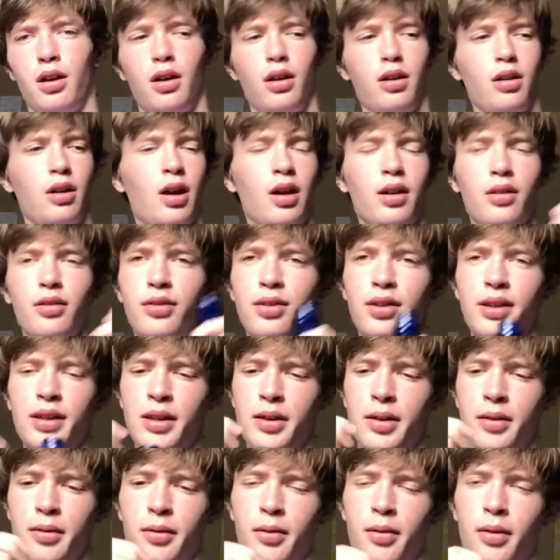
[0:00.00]
not
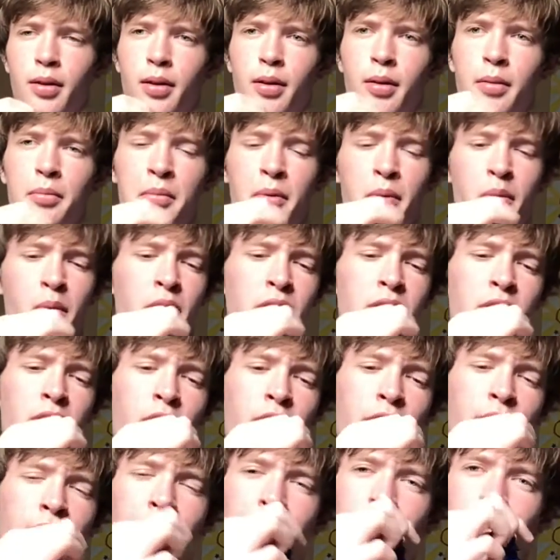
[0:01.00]
tea, but
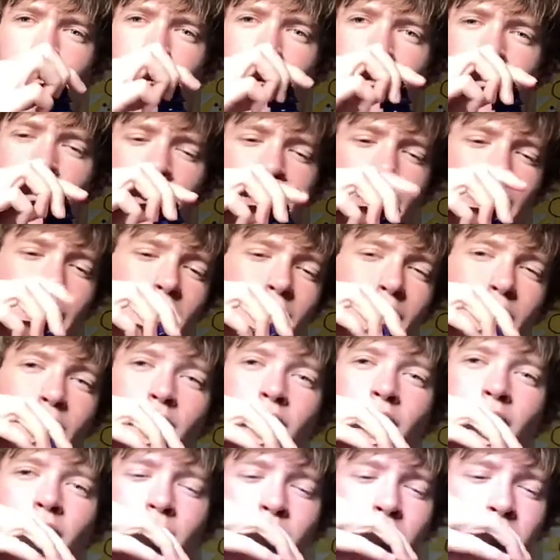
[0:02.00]
$1 at Walmart,
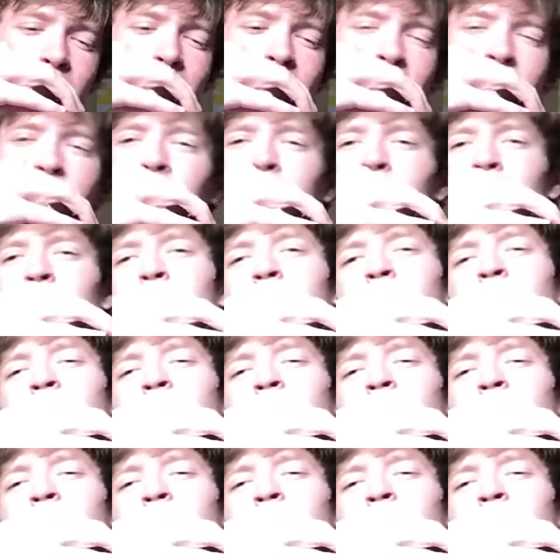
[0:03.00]
so you can't really go